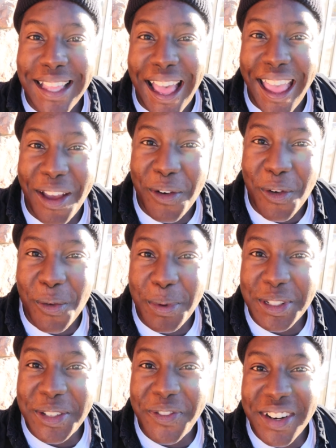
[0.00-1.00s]
I
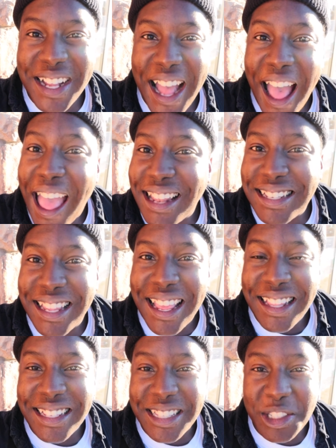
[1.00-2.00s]
almost forgot.
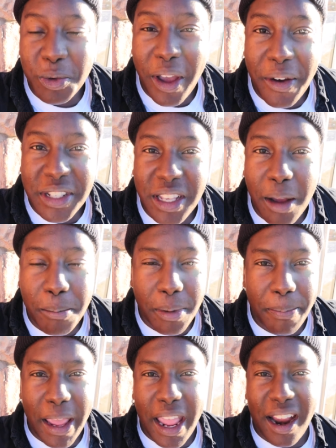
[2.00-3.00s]
This is why I always come
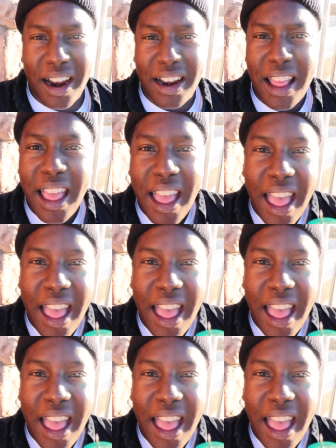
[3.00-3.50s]
prepared.